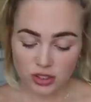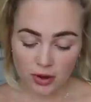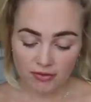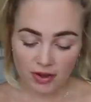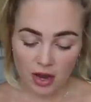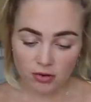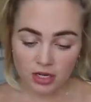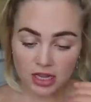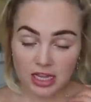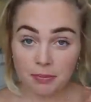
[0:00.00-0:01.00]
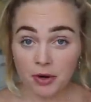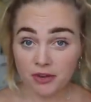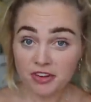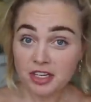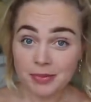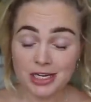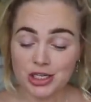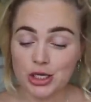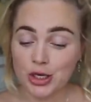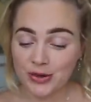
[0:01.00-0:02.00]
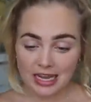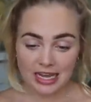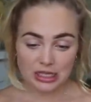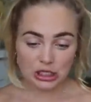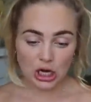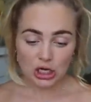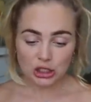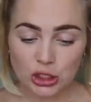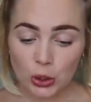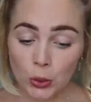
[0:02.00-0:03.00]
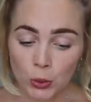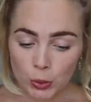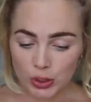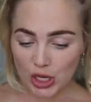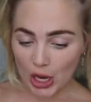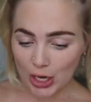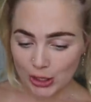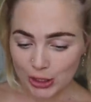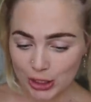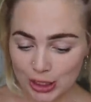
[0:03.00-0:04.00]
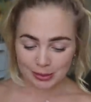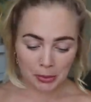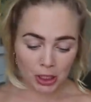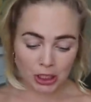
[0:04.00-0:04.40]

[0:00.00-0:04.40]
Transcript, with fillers: So I found the perfect picture. It's not too scandalous, but